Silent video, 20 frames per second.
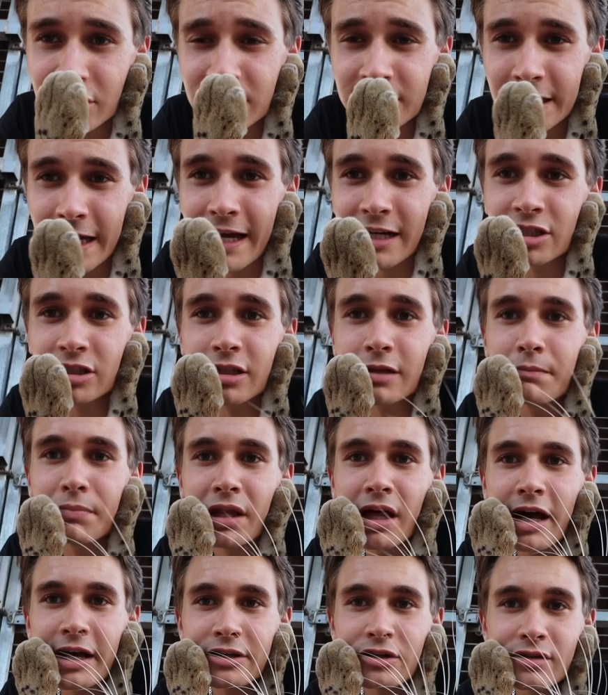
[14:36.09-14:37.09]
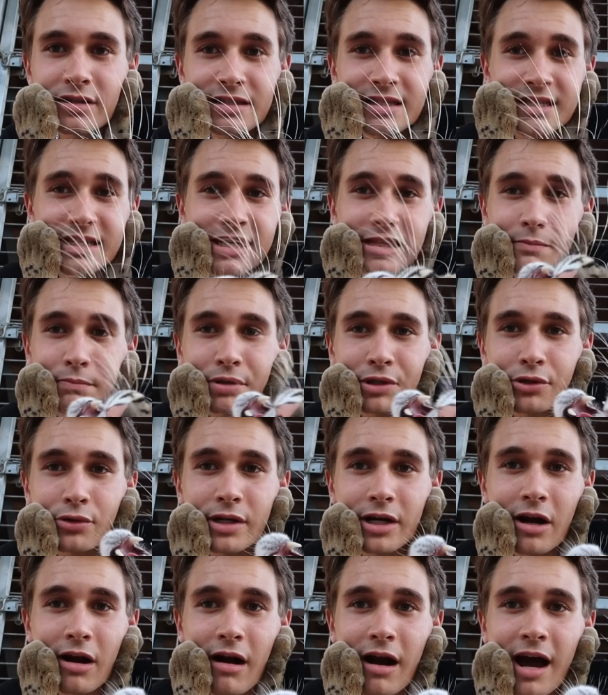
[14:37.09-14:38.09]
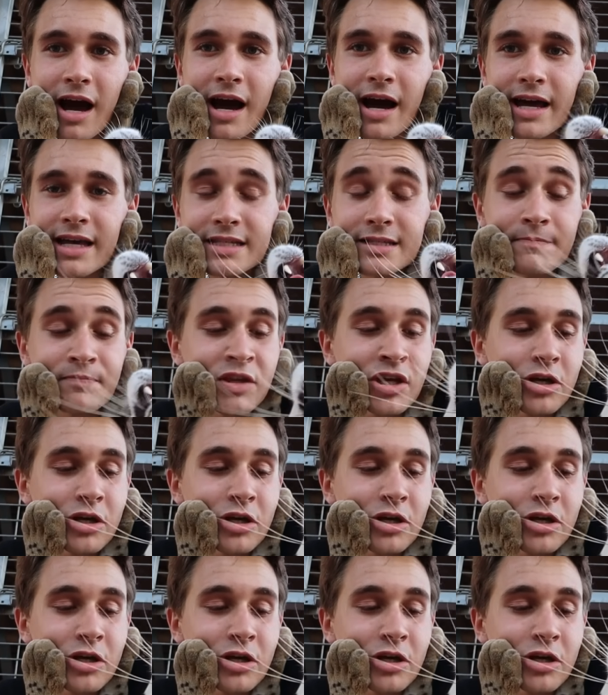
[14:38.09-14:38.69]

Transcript: She's actually blind. You can see the blue in her eyes.